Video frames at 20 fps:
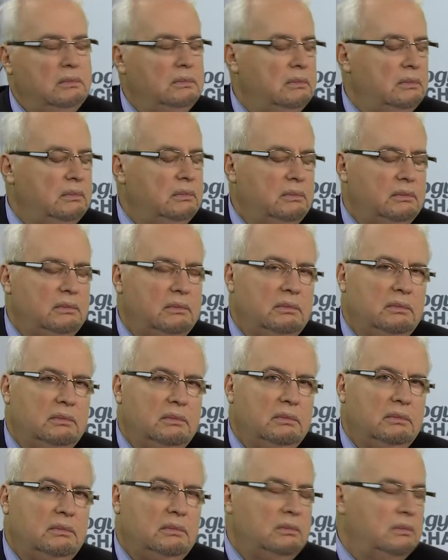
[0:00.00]

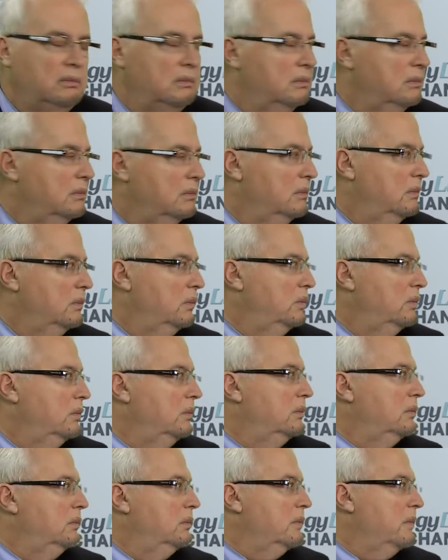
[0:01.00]

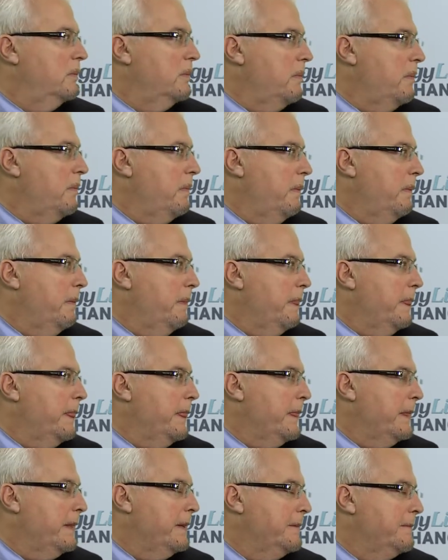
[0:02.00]

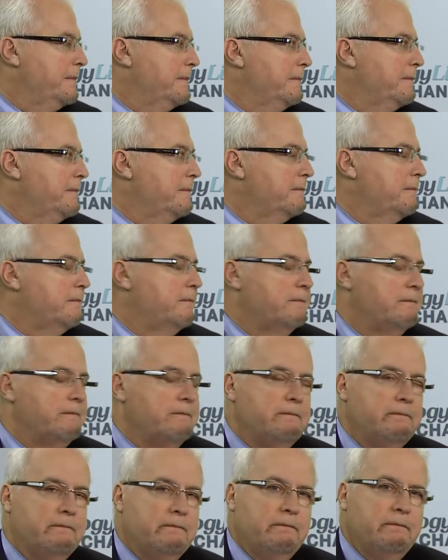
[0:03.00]

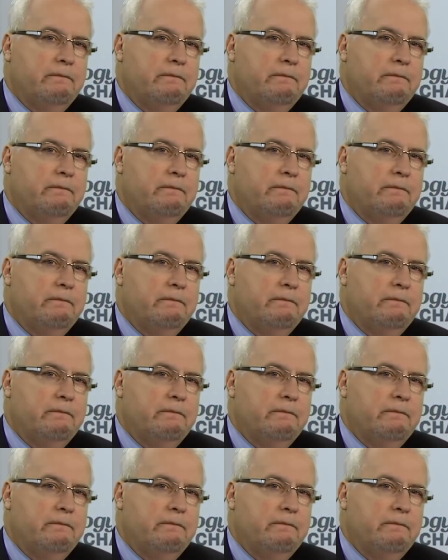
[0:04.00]
(silent)